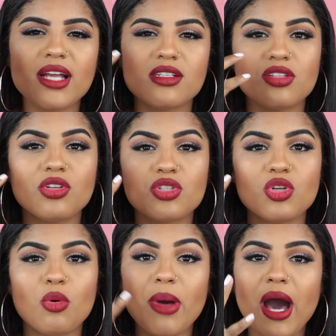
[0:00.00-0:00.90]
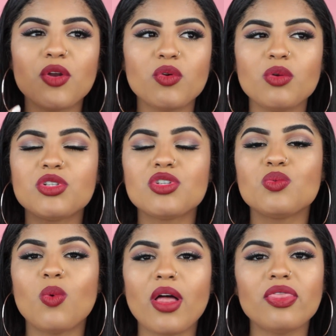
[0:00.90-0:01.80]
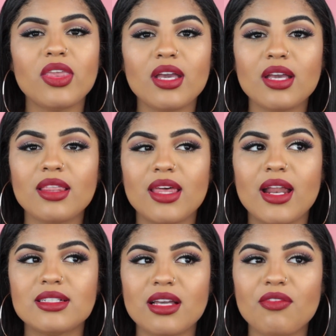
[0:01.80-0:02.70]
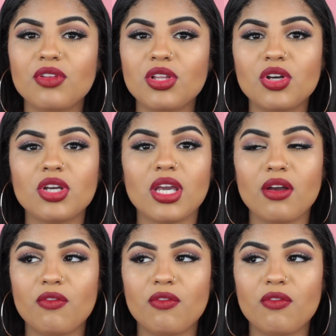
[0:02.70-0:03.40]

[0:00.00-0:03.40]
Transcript: It doesn't look so powdery, which is one thing that I definitely look